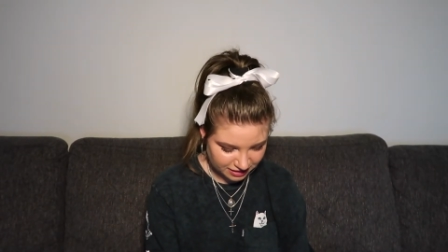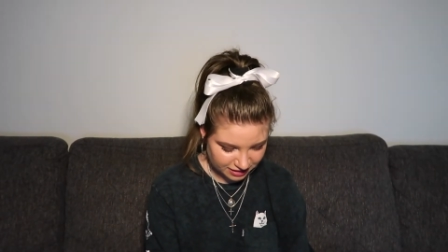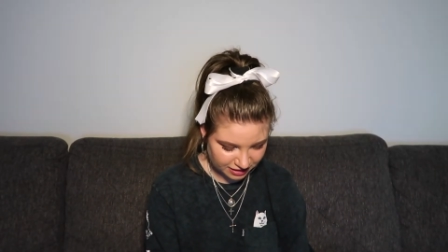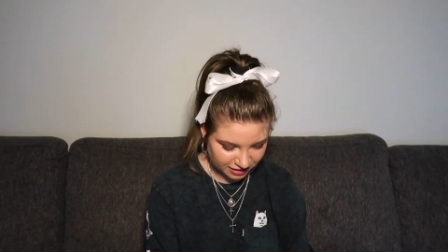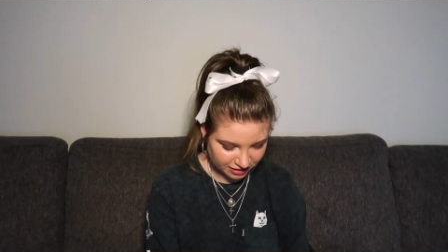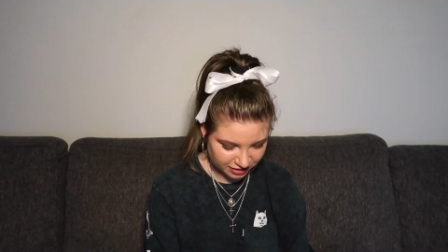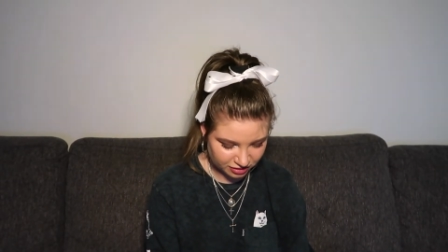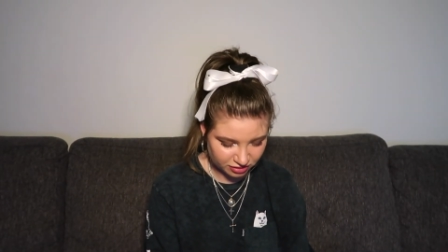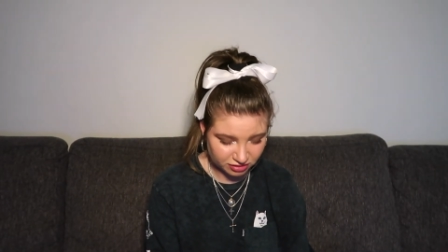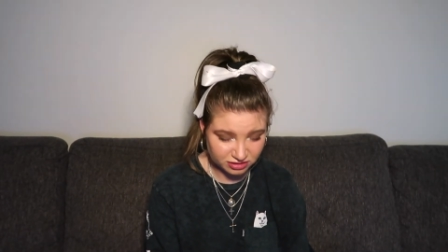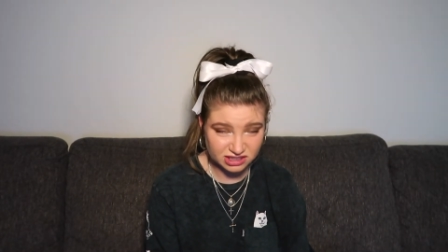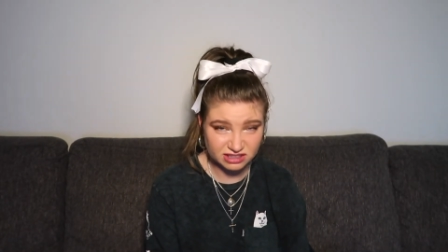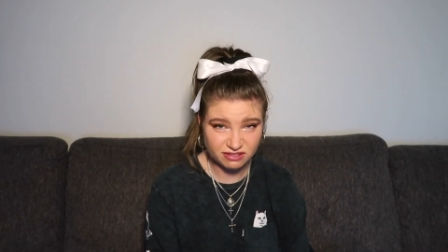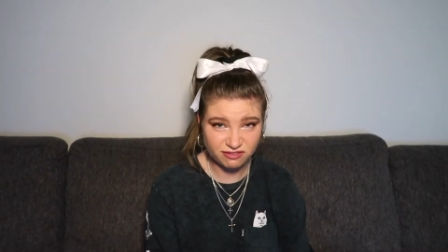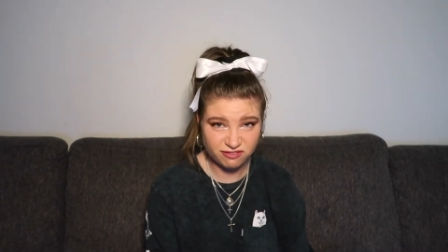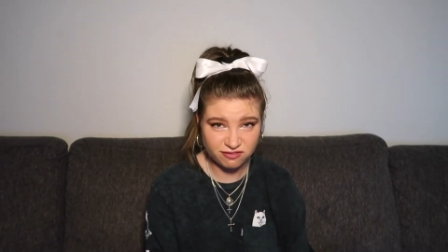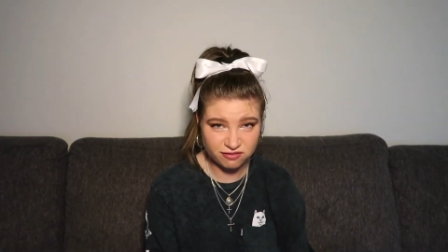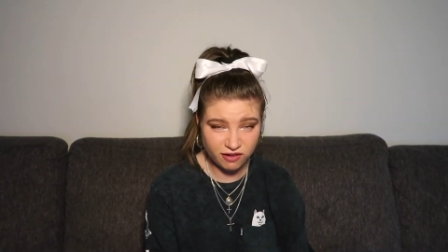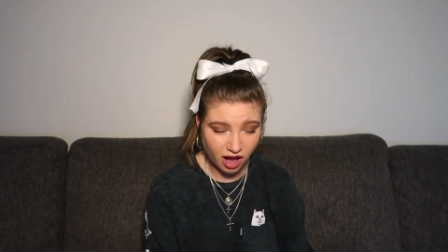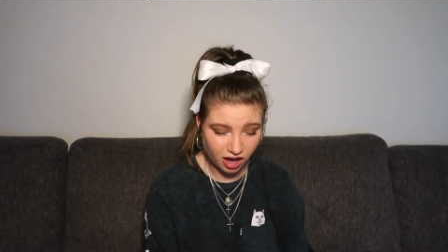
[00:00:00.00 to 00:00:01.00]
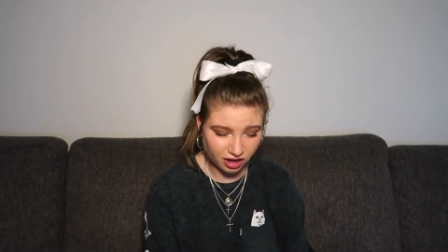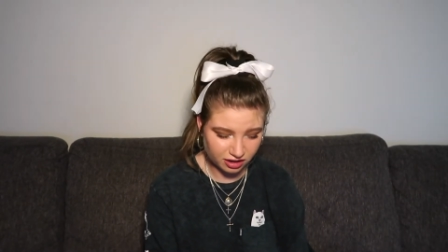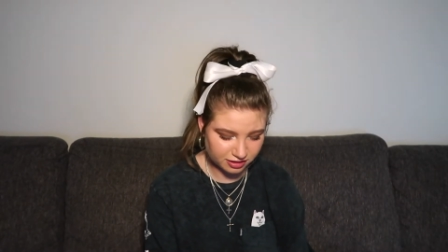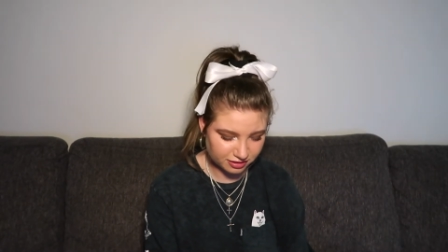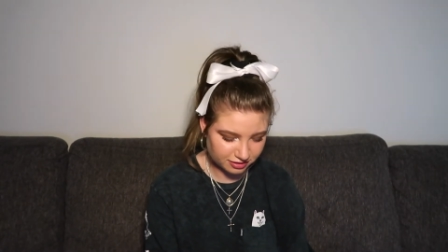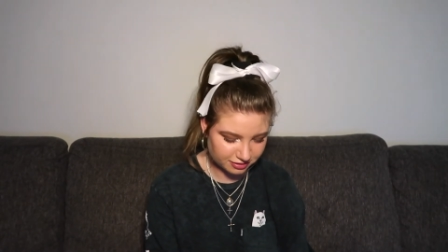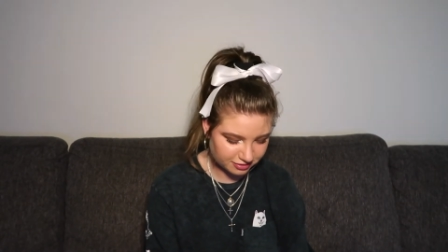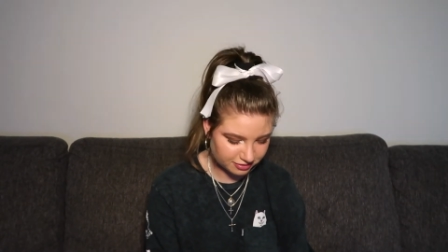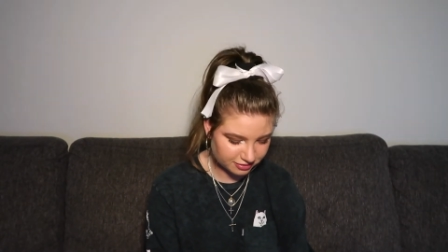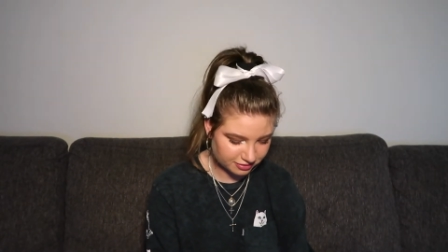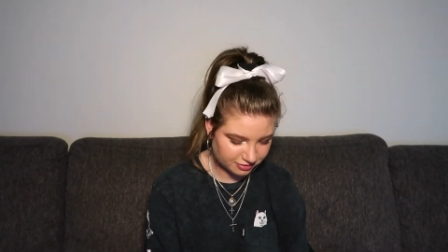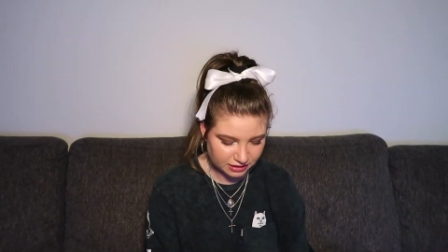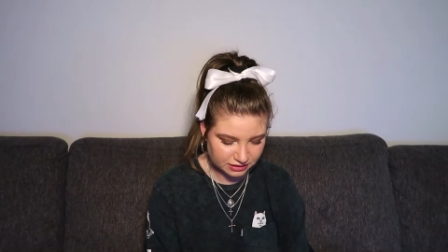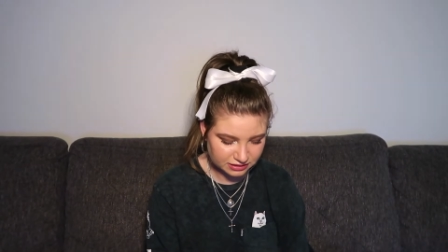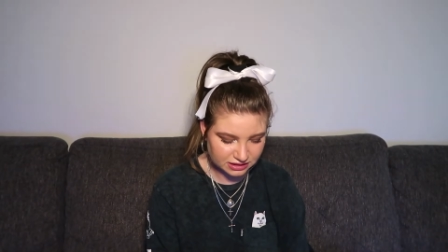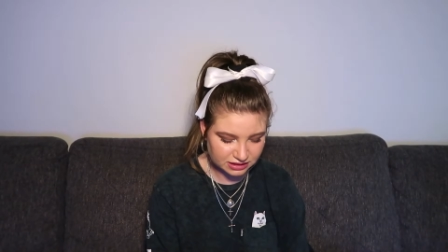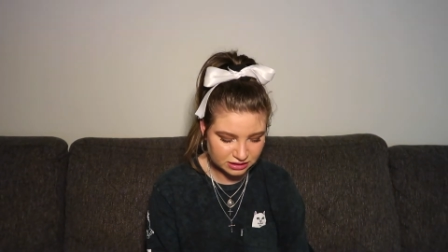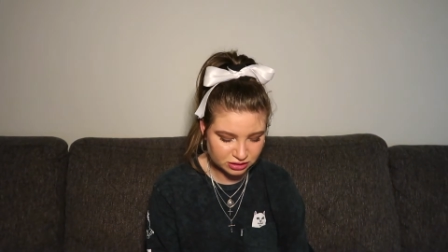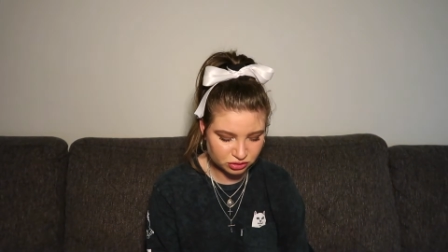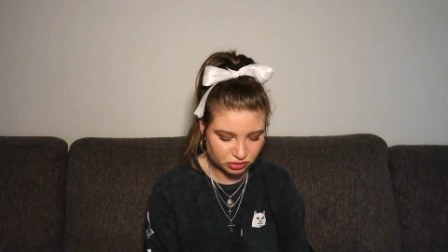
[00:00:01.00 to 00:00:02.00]
And he goes, fuck. I
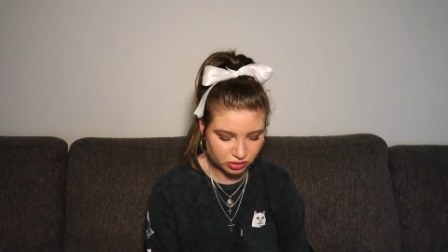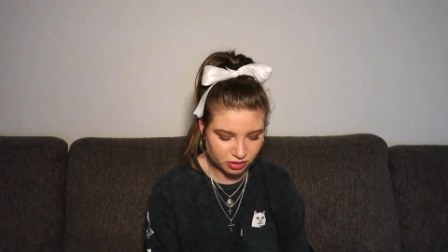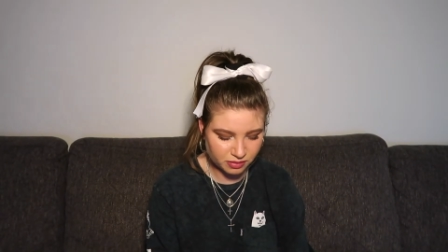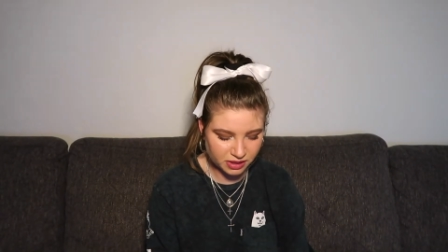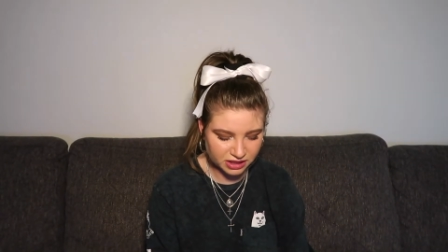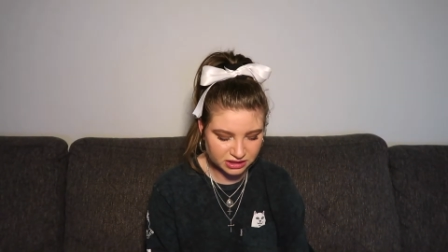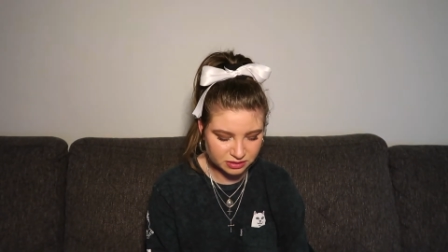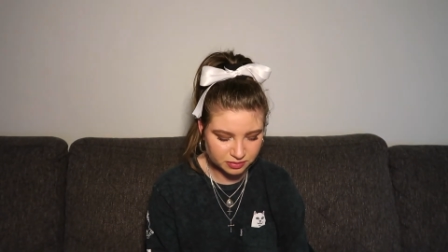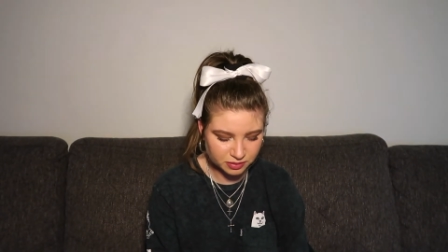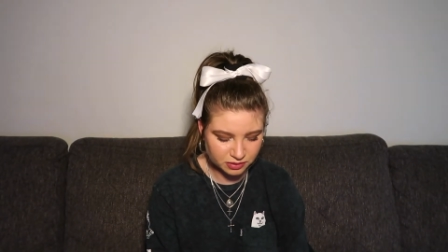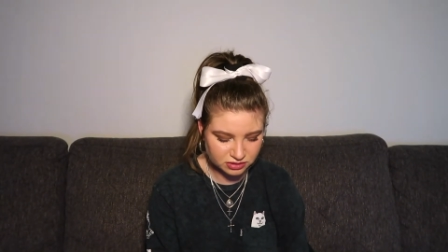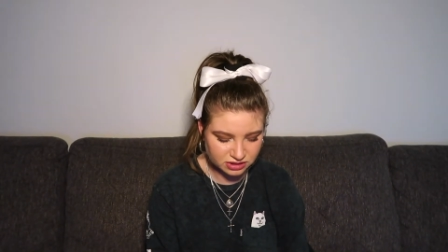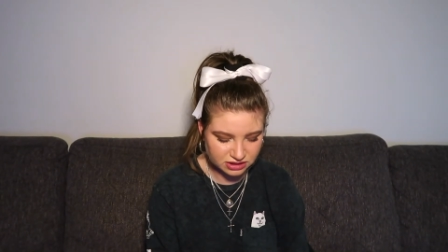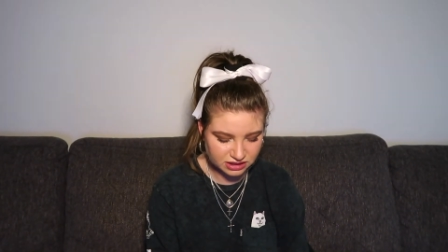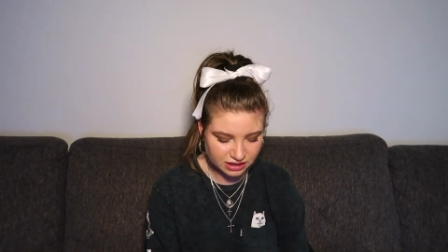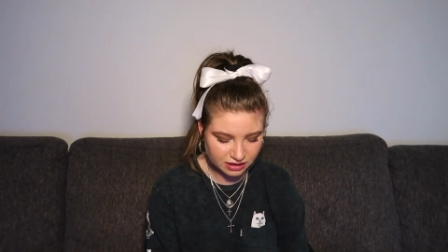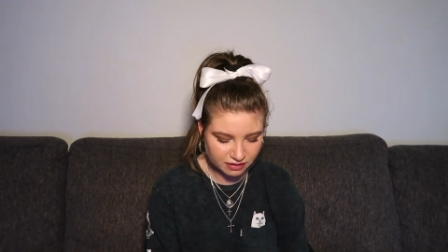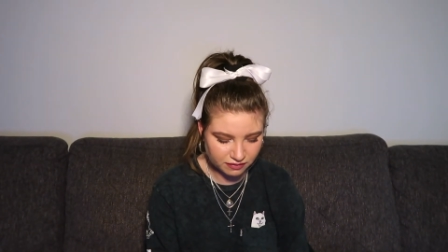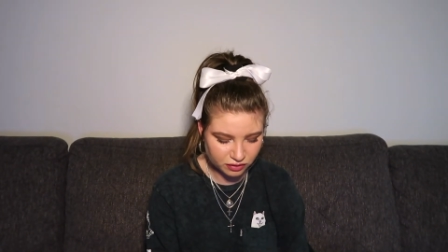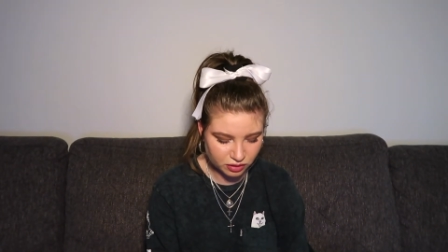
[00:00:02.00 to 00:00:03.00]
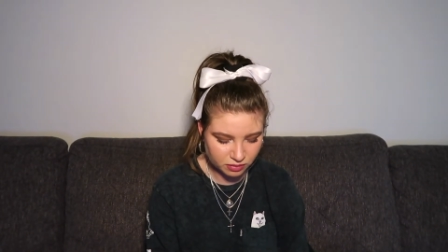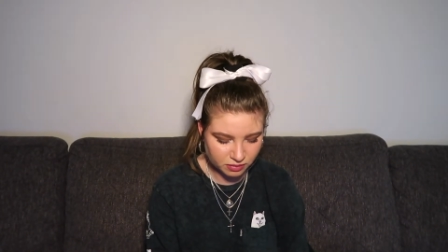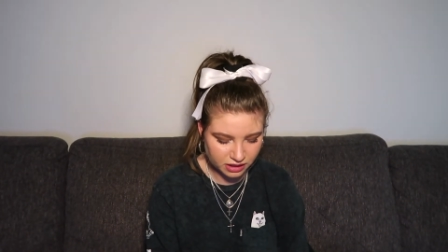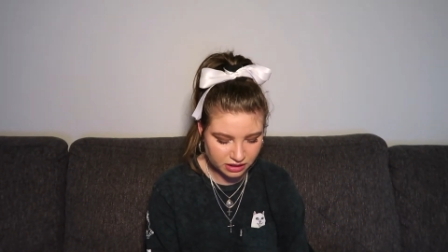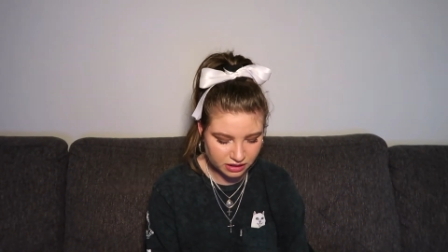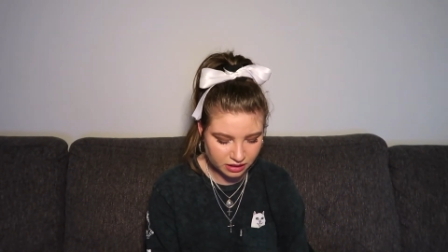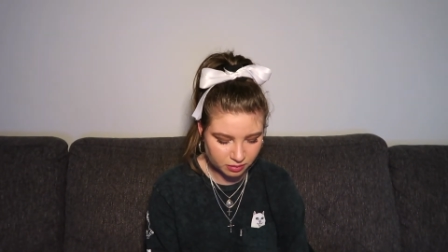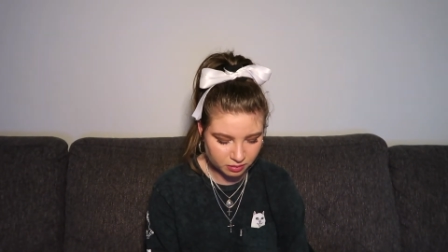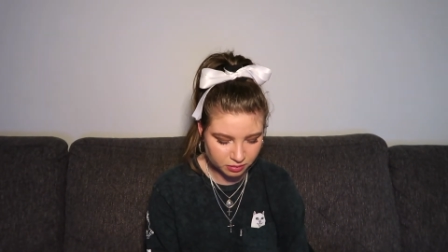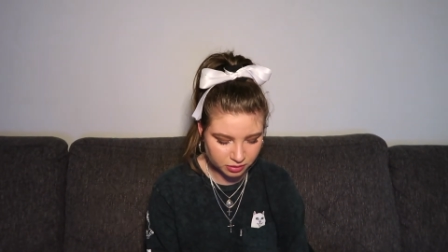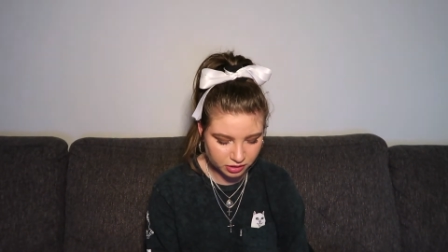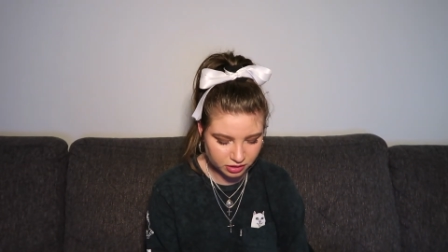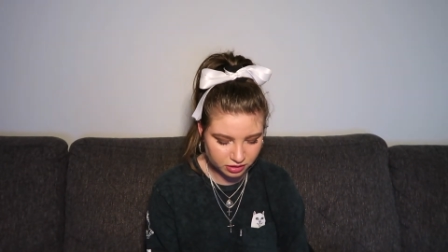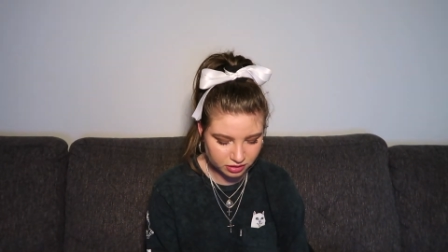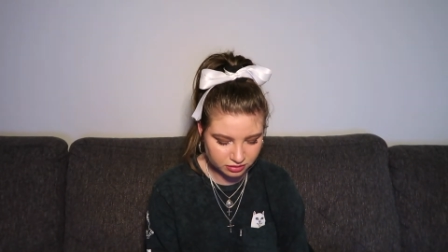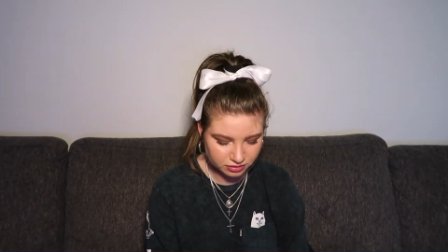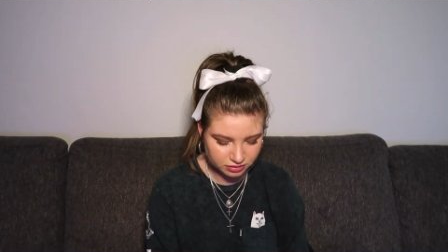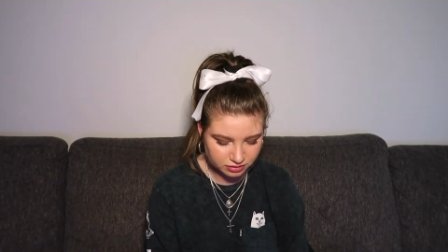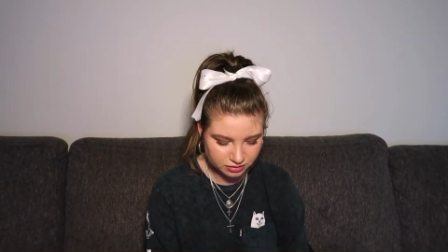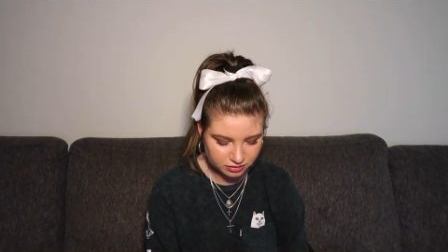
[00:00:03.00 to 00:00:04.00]
said, so am I supposed to give you my
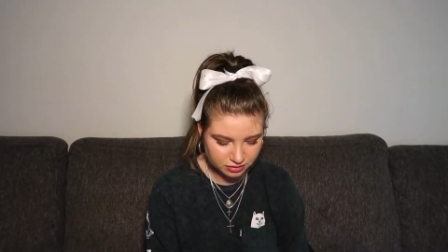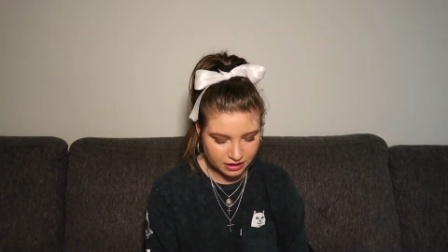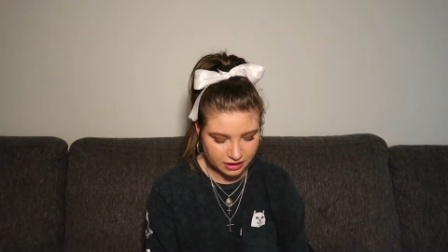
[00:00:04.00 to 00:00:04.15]
number?